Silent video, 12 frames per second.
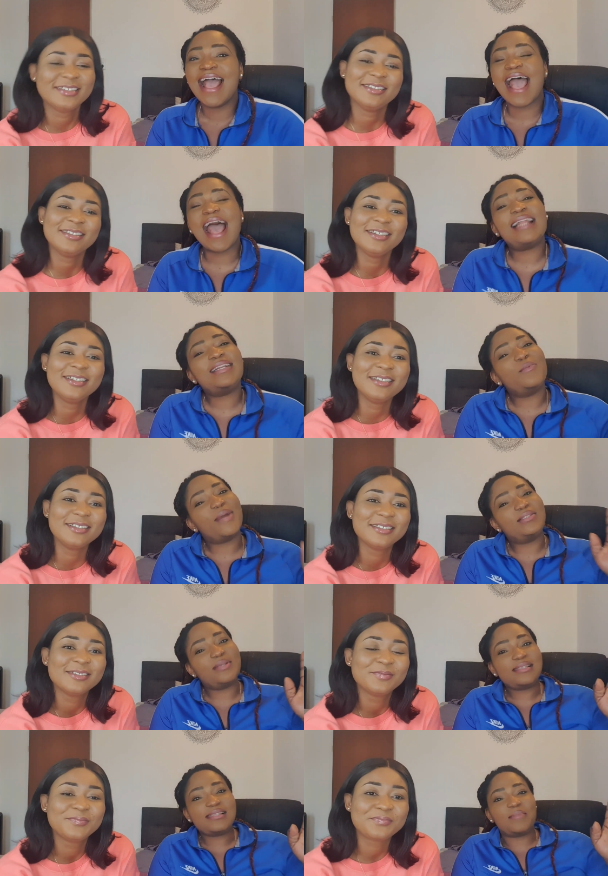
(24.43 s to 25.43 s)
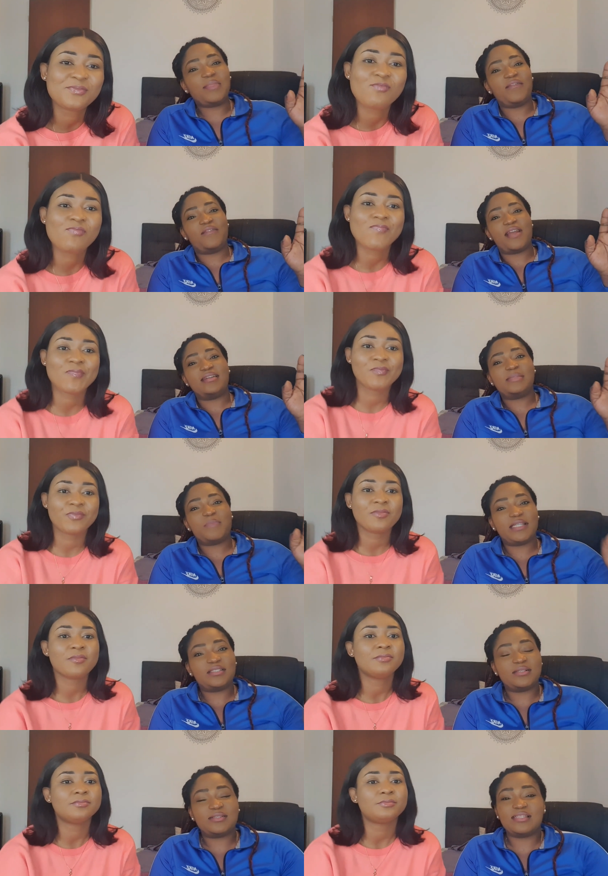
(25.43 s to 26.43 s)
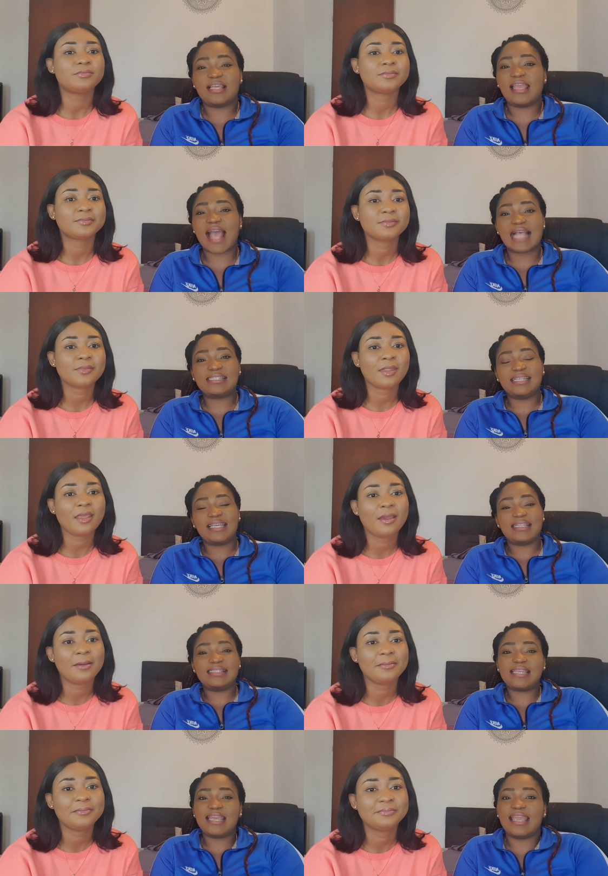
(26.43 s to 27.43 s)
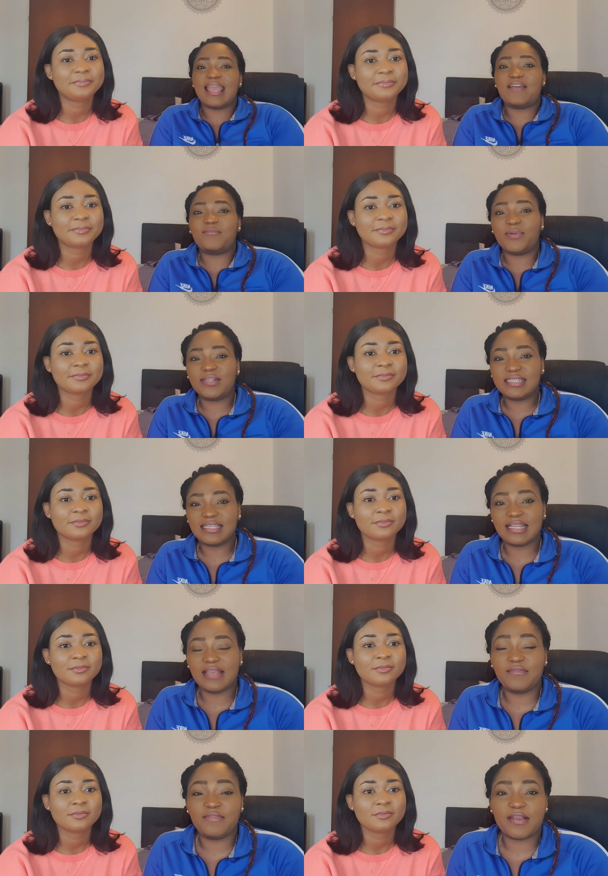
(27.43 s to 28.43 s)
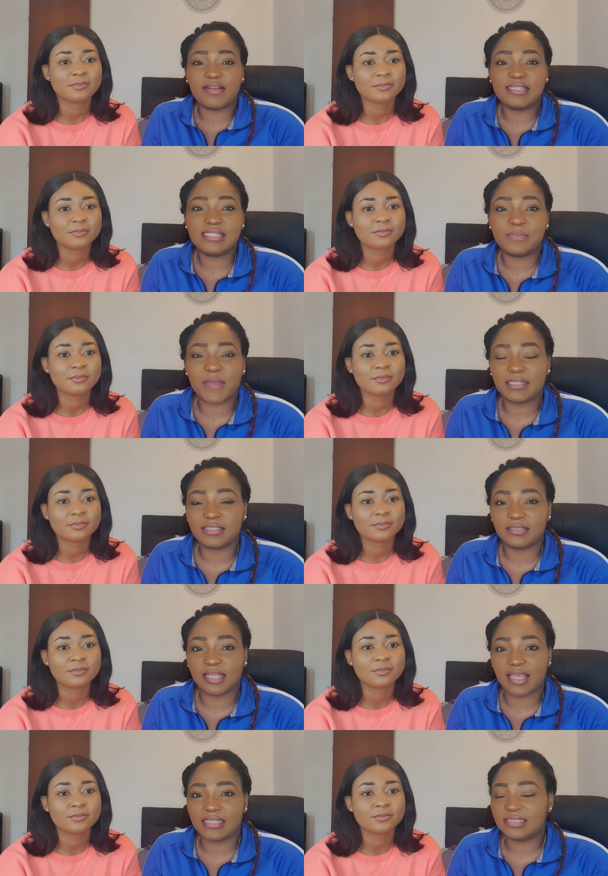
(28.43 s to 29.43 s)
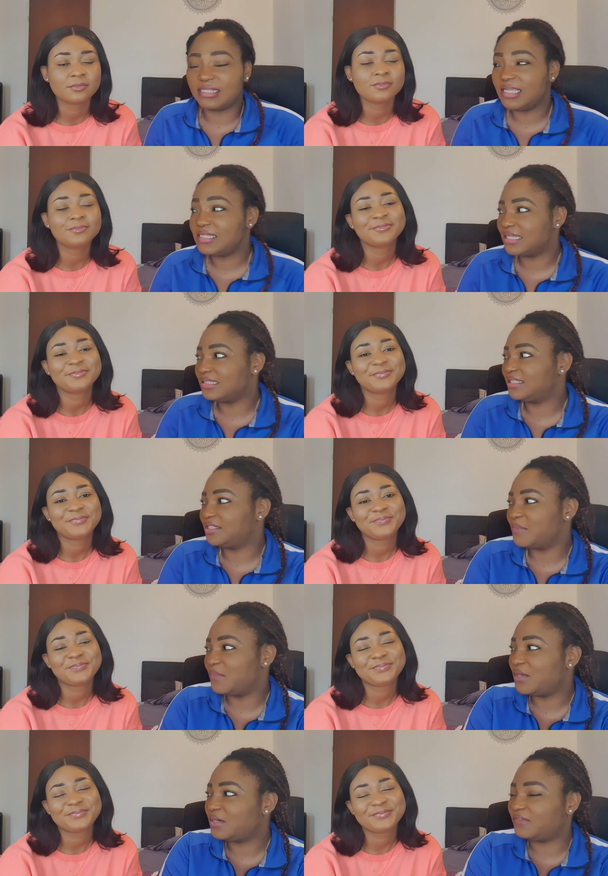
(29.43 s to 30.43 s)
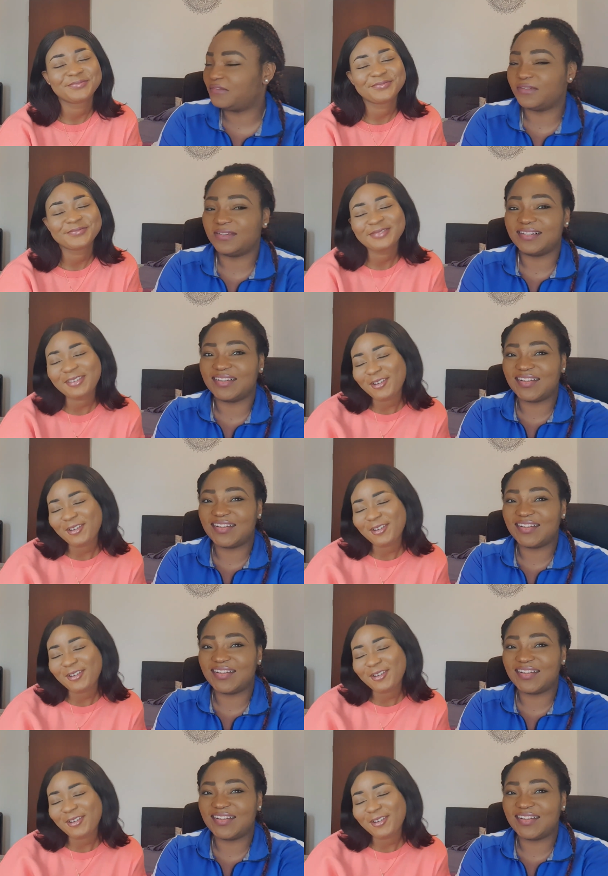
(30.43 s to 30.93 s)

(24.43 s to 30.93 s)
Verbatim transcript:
Speaker 1: And we're doing something very special today. As you can see, I brought in a very special guest. Isn't she beautiful?